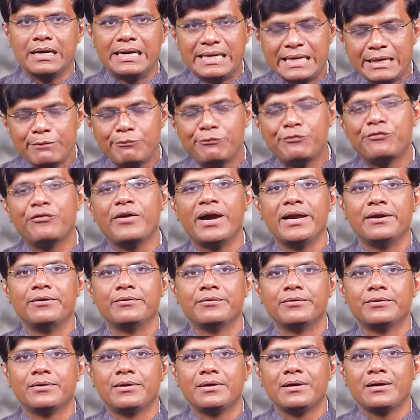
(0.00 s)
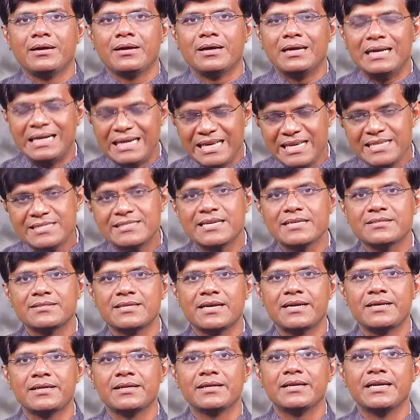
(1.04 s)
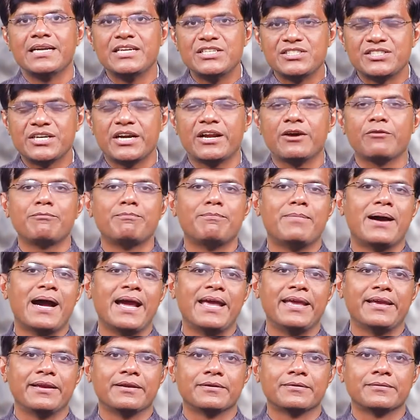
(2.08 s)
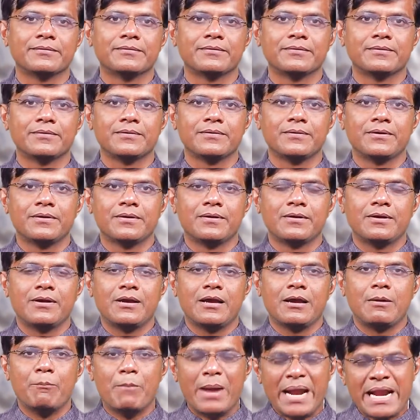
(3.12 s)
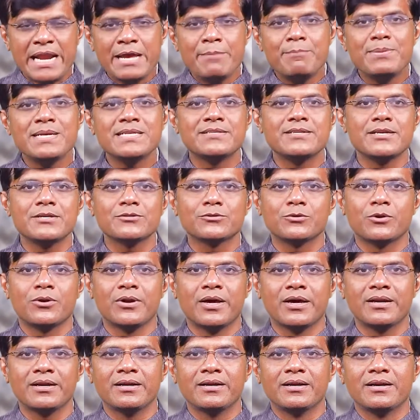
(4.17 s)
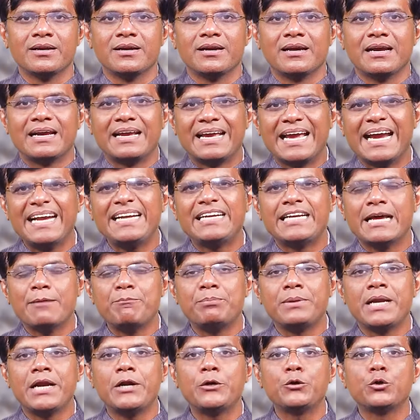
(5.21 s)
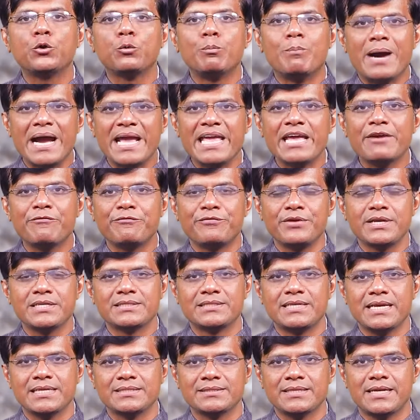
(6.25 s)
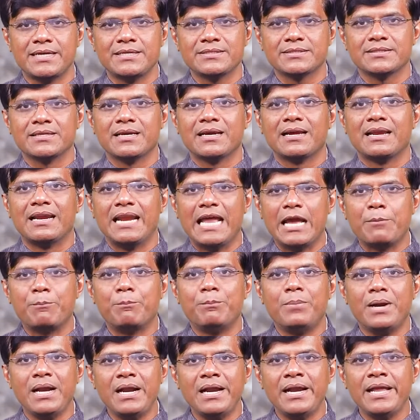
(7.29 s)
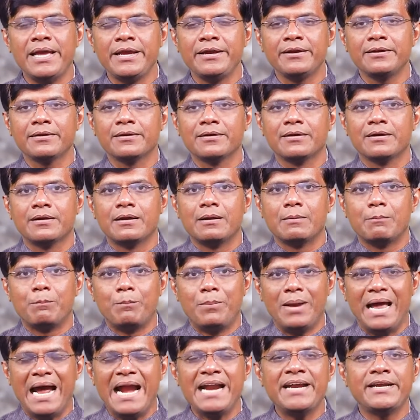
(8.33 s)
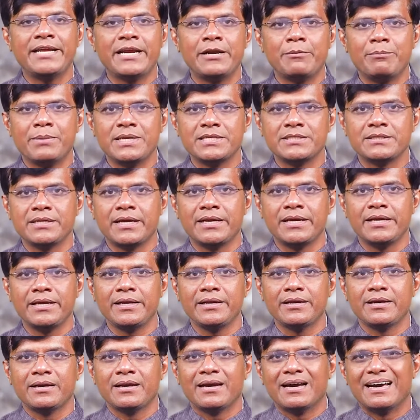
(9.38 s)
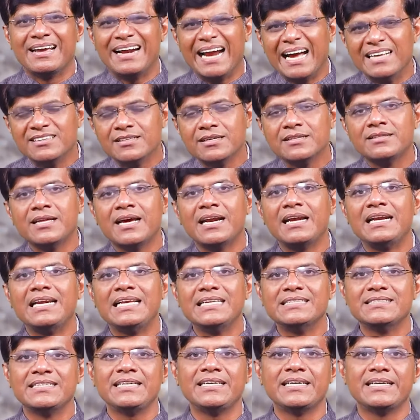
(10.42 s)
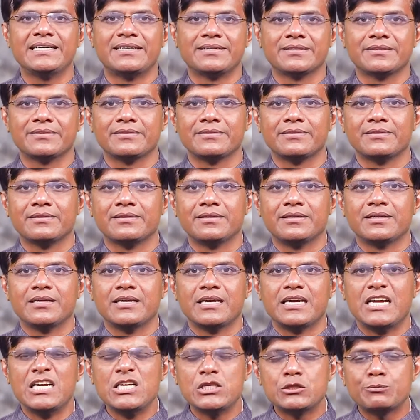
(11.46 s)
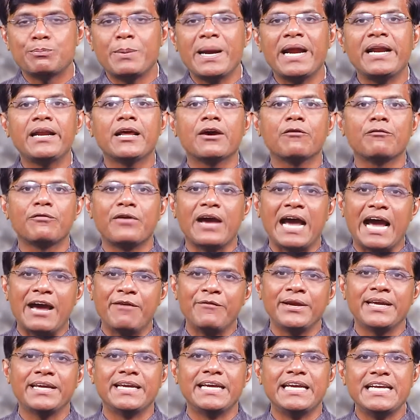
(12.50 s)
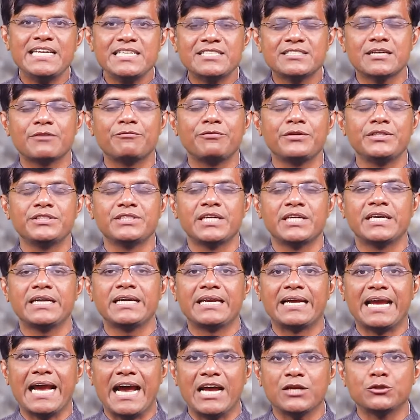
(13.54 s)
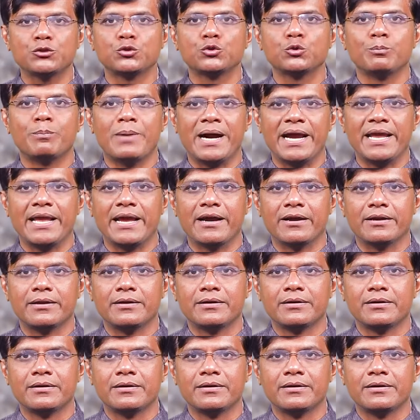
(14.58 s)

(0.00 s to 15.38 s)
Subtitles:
Tip 5. Lease the set instead of buying. Many business owners get tempted to buy a fixed assets like building, plant and machinery rather than leasing it, in spite of having insufficient cash to buy it,